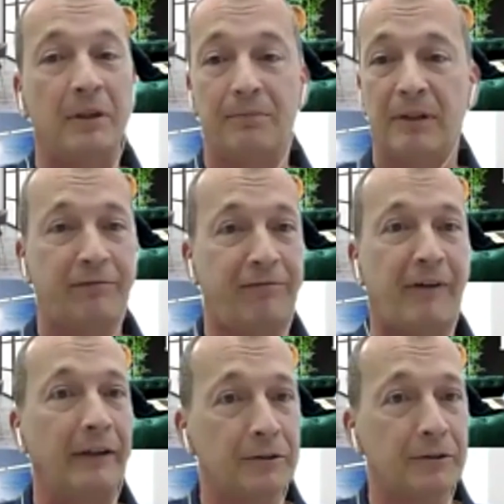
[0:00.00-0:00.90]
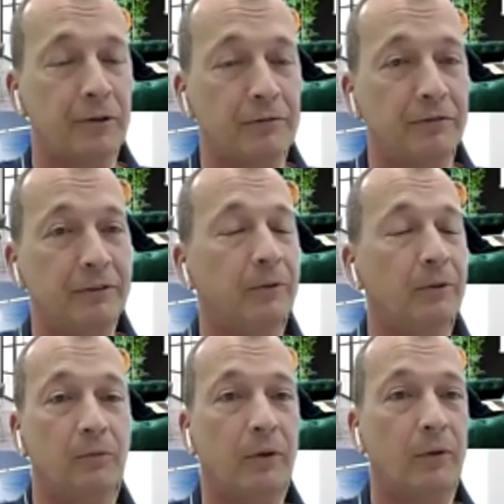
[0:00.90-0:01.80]
file server, or
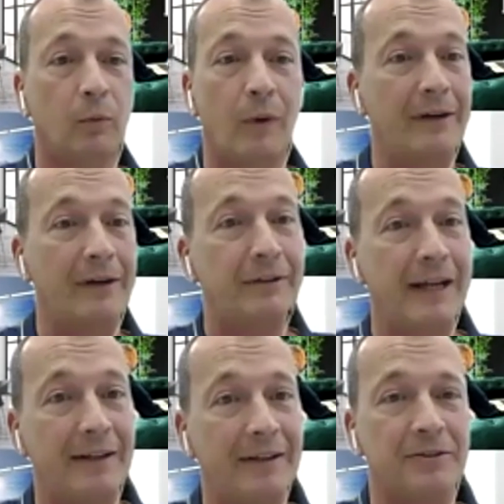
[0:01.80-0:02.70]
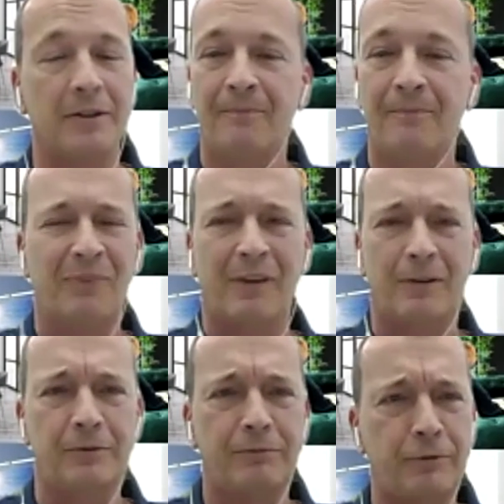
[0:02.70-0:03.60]
wherever that is.
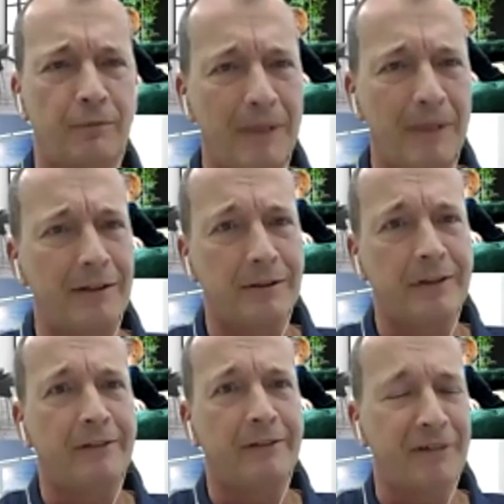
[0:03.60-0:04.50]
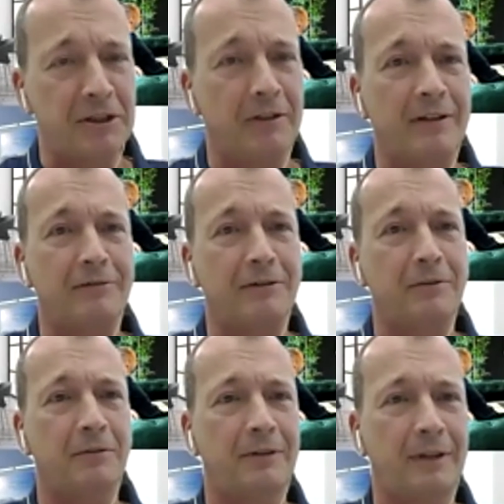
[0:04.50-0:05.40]
Tremendously efficient if you
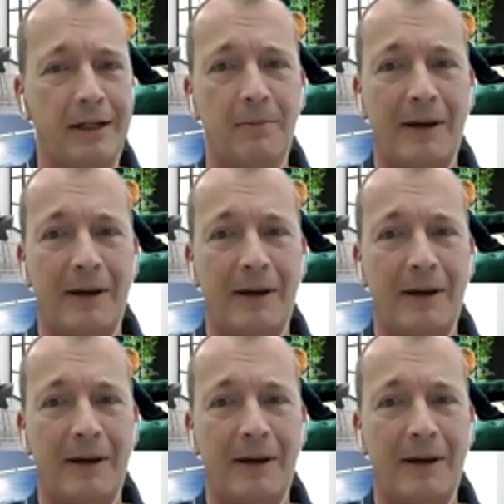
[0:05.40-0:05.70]
think about